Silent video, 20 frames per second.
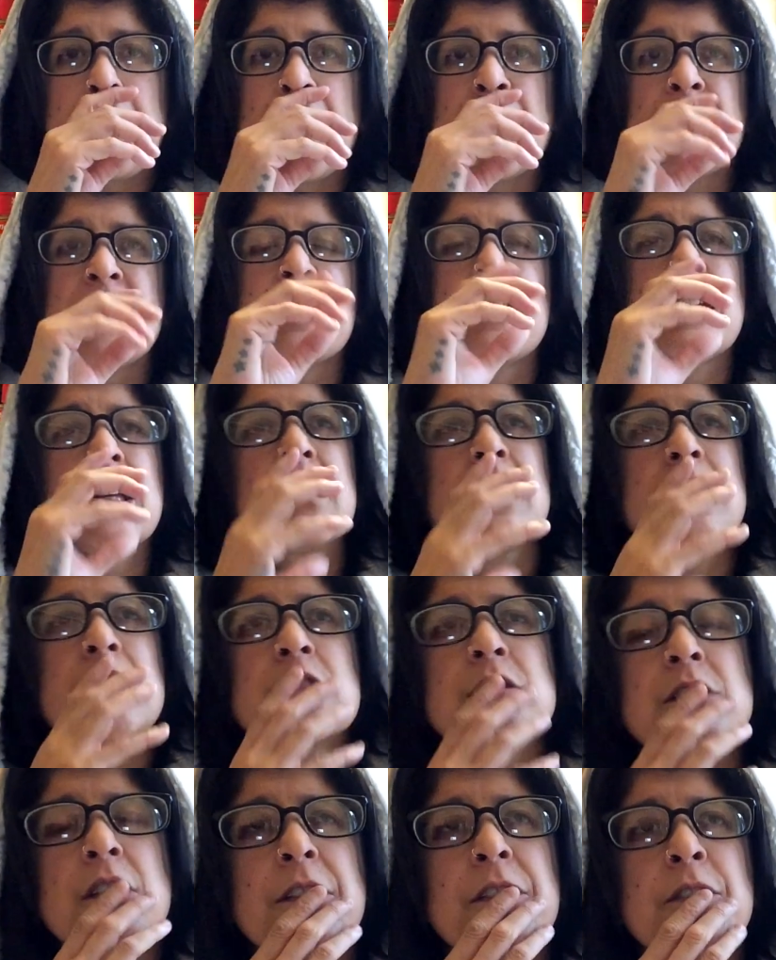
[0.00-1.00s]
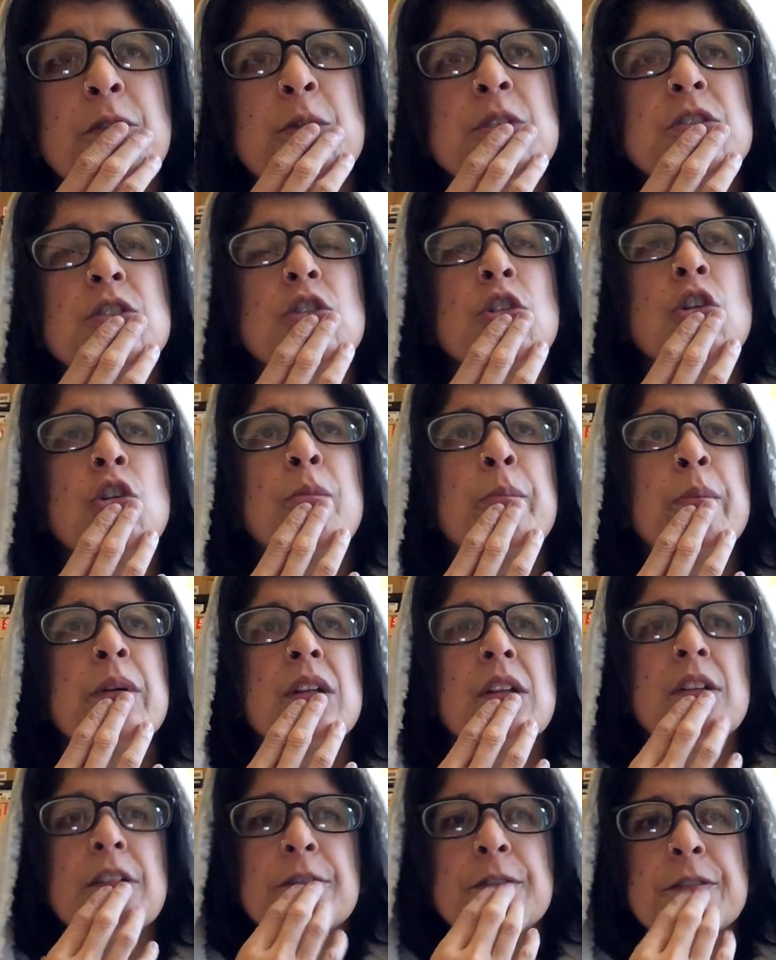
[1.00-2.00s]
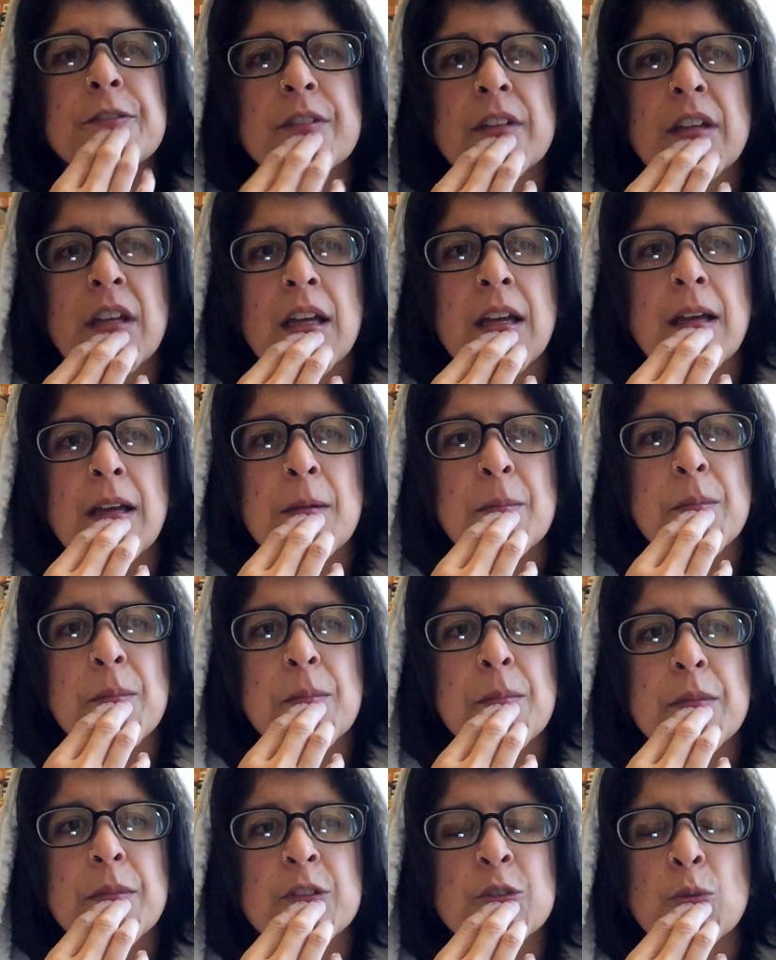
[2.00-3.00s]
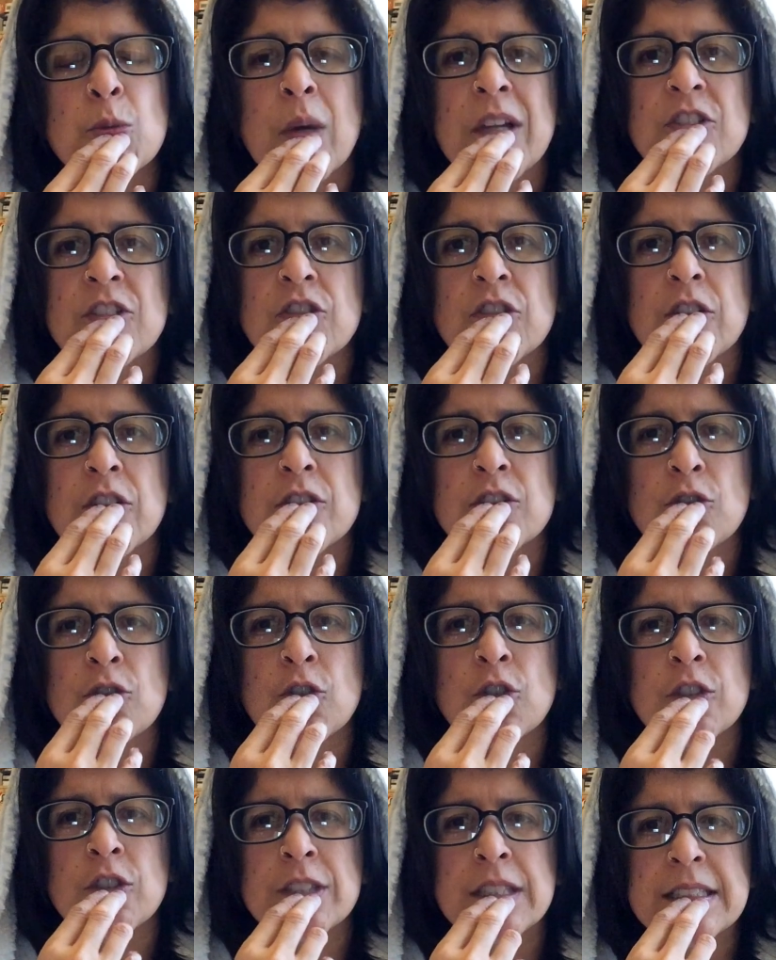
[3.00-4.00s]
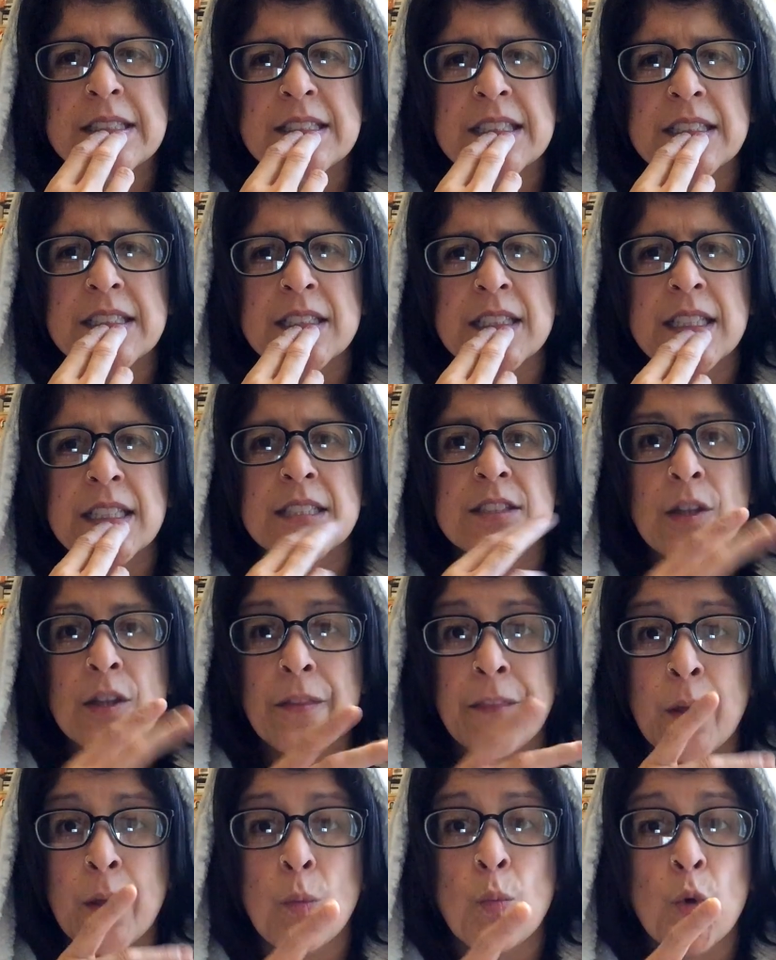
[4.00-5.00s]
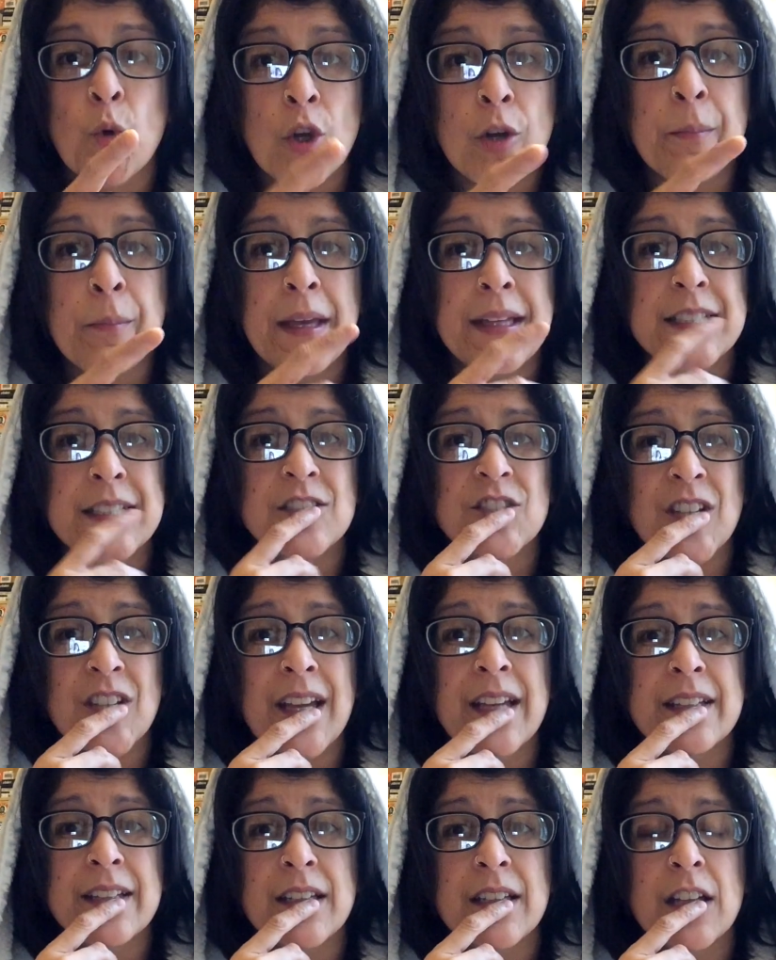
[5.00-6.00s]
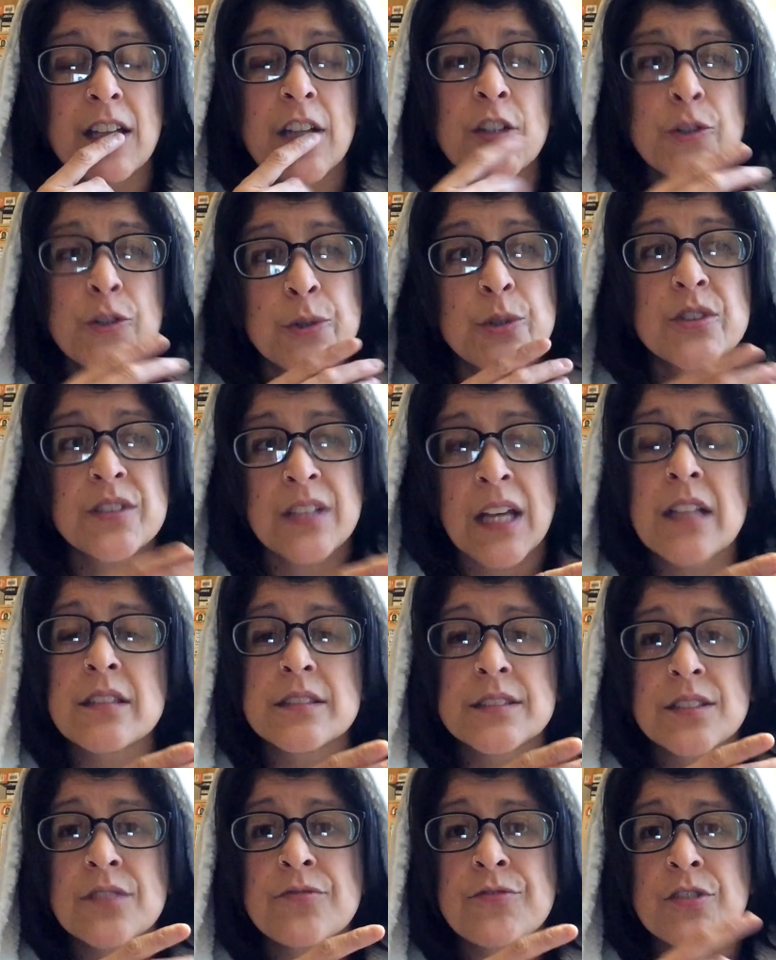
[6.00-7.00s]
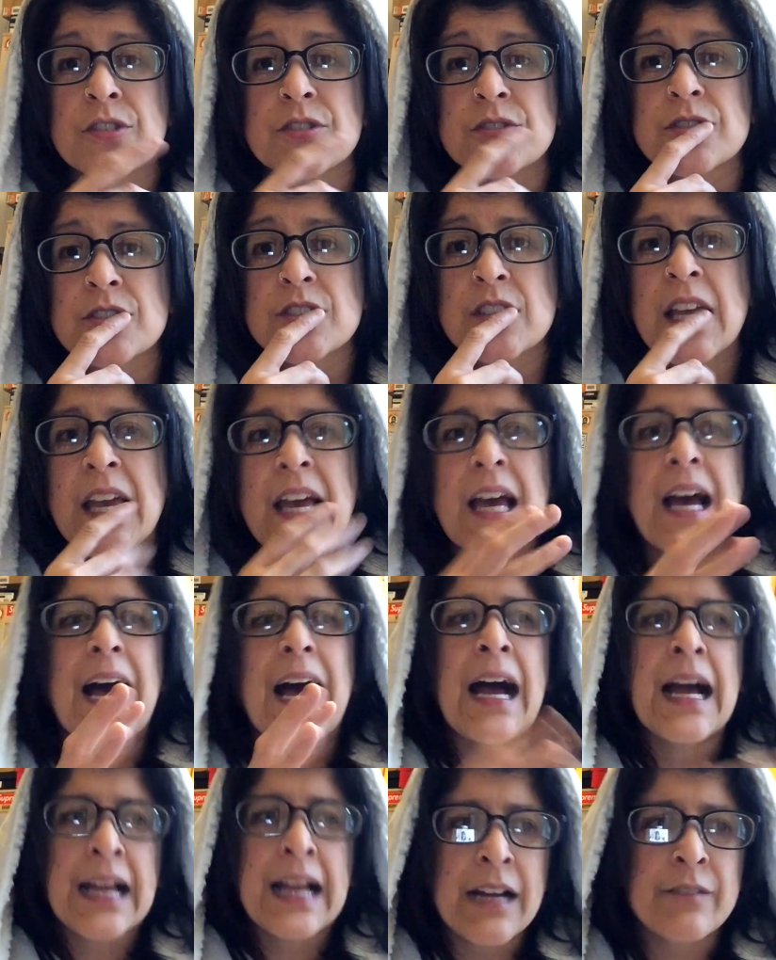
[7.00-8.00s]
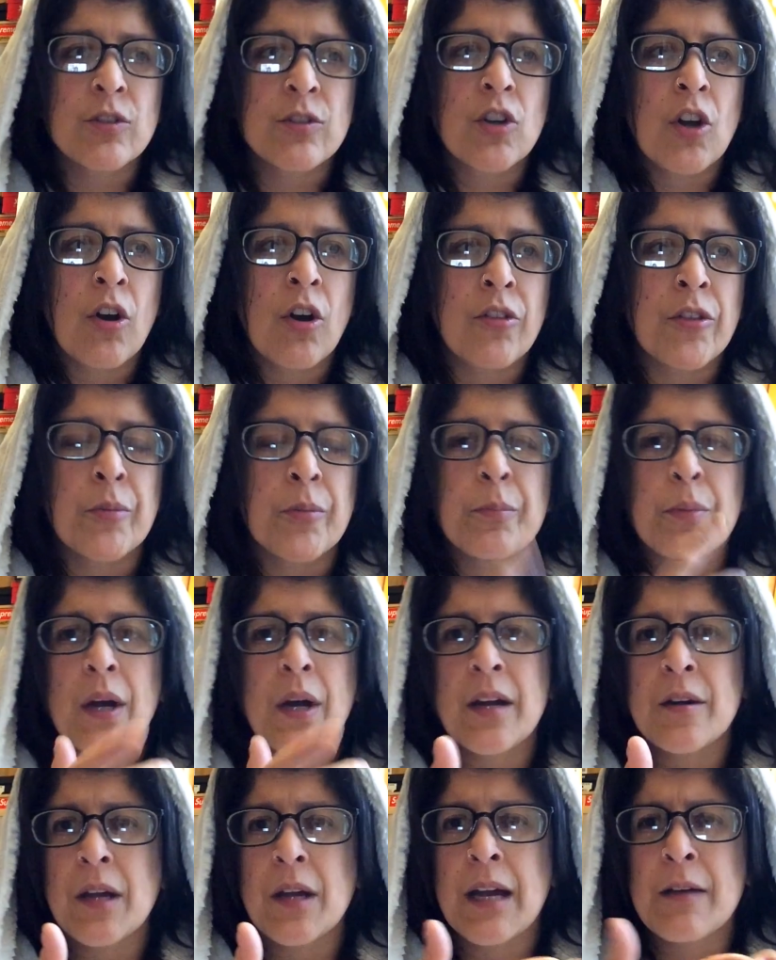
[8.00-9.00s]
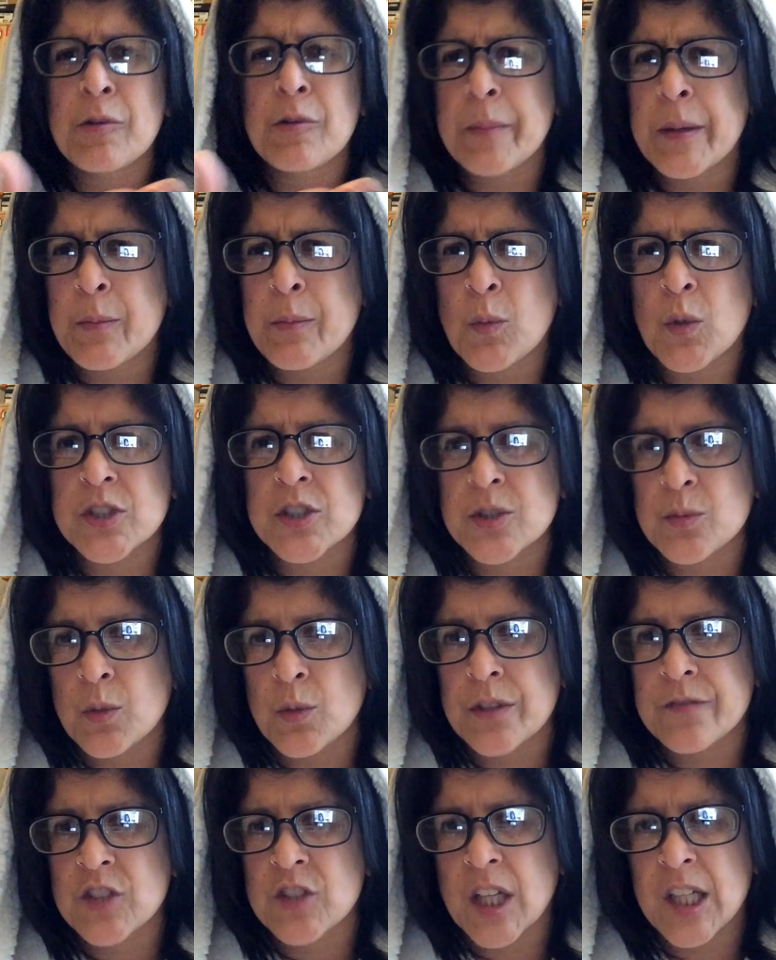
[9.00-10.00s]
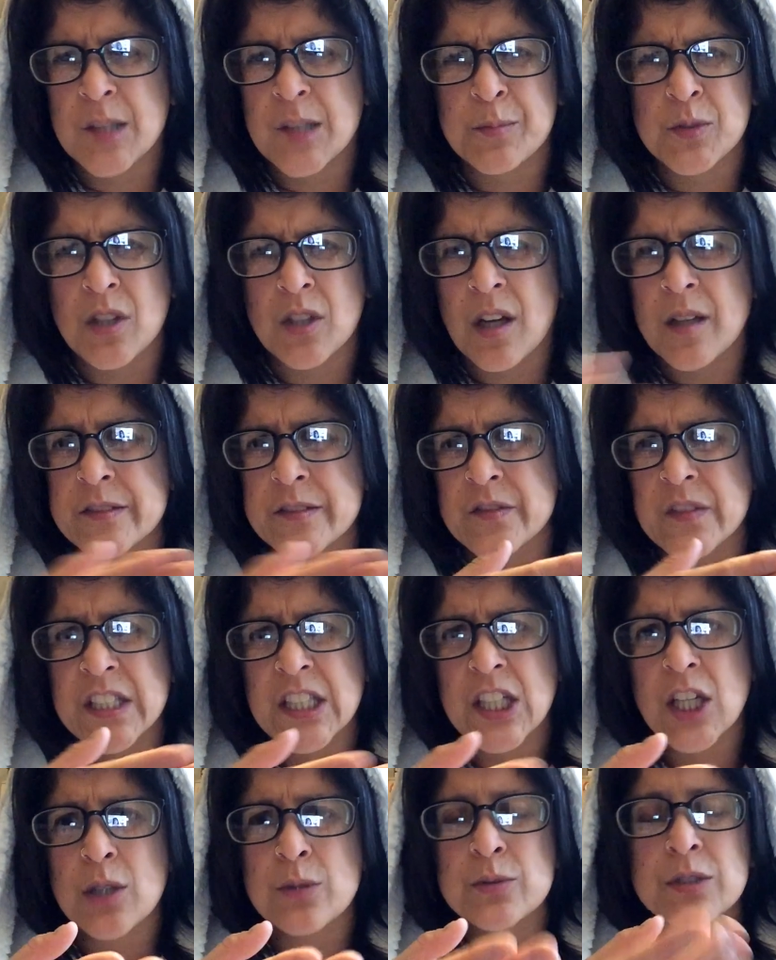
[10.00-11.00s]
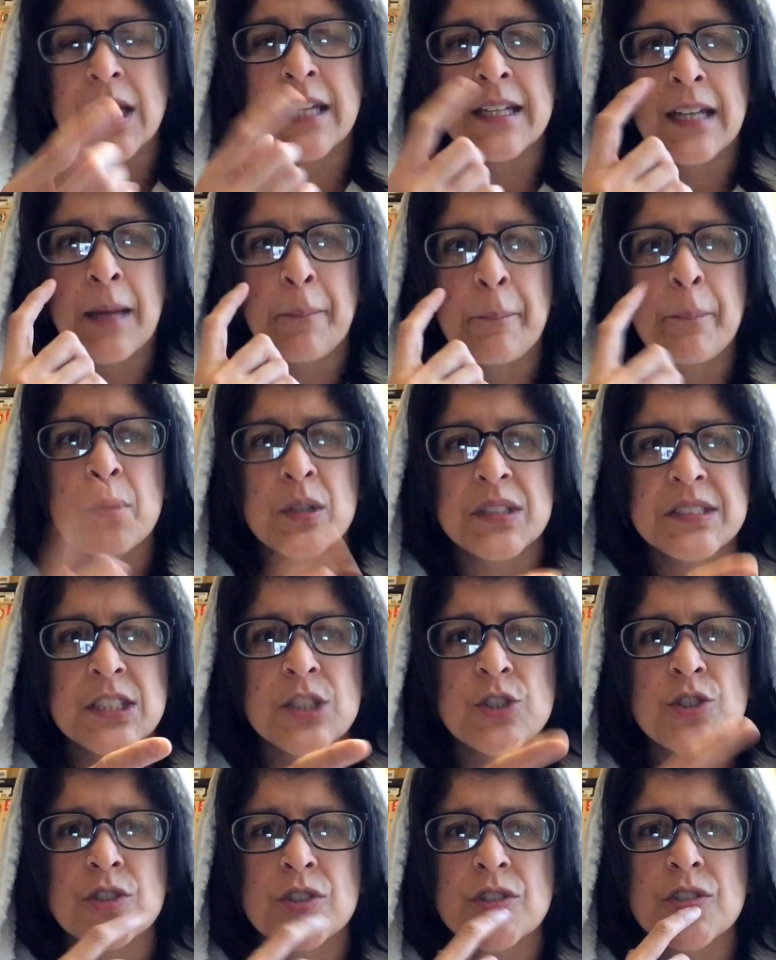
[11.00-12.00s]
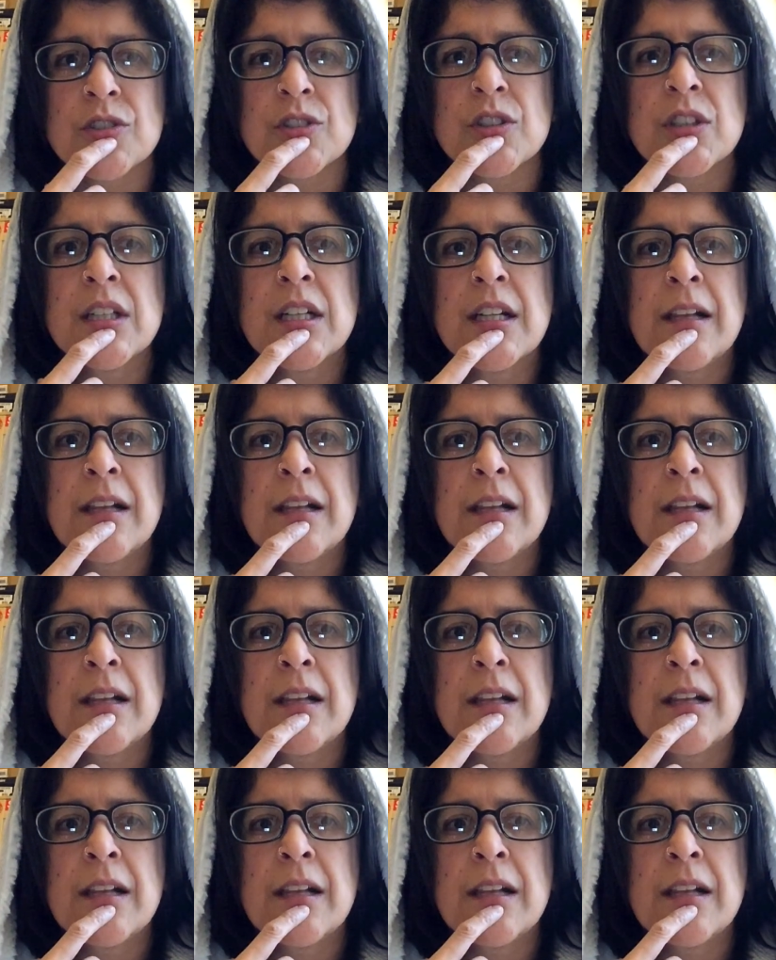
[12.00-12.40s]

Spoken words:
I think there was a couple of sweatshirts or hoodies this season that were made in China and you could tell the difference. I haven't got them, but I remember watching one of Jacob Starr's videos and I'm pretty sure